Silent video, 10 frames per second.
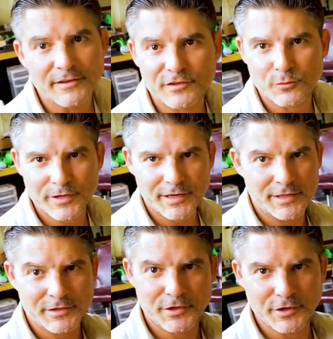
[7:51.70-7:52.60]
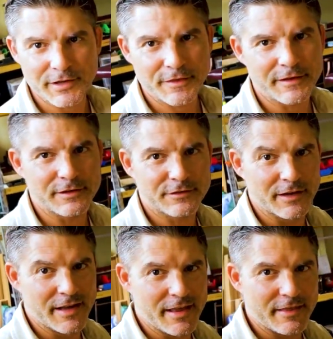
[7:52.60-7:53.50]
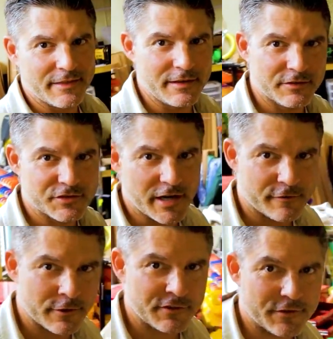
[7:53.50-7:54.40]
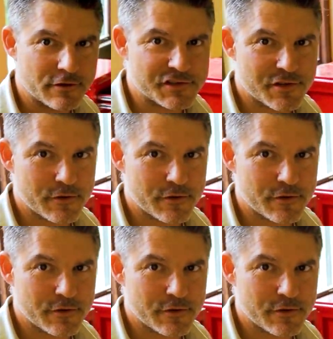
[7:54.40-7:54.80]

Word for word: So we're getting good at this. These chevrons, there's